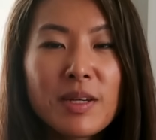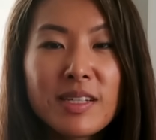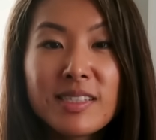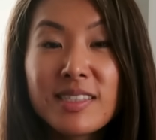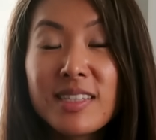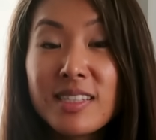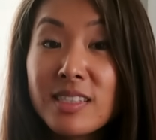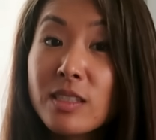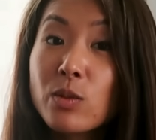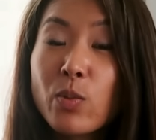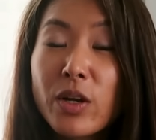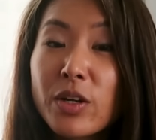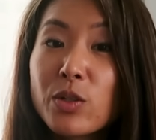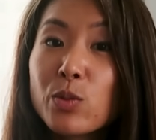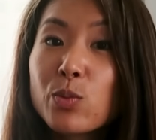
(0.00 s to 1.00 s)
because this is
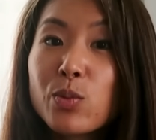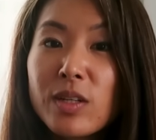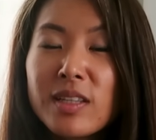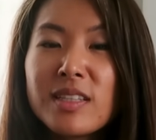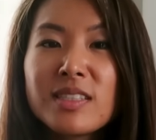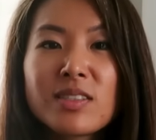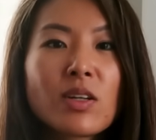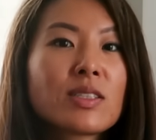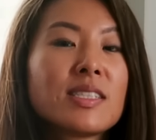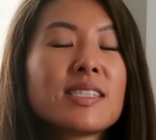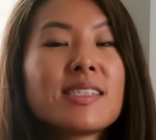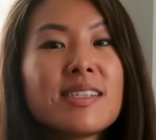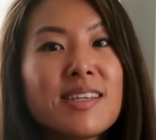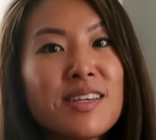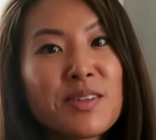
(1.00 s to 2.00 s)
where you really start to
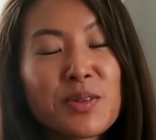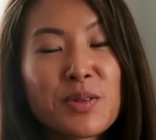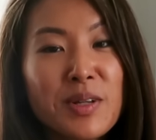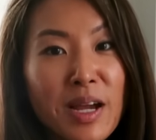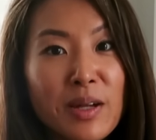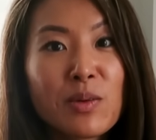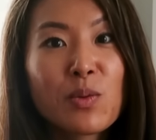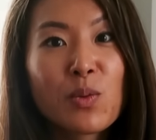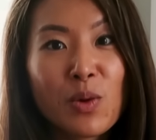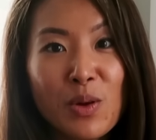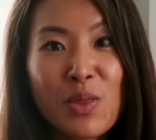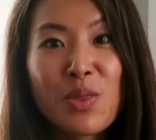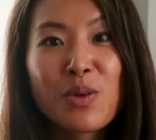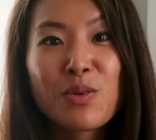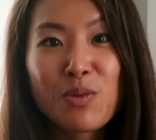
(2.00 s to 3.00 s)
see your net
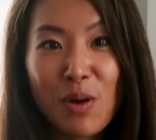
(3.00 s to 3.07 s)
worth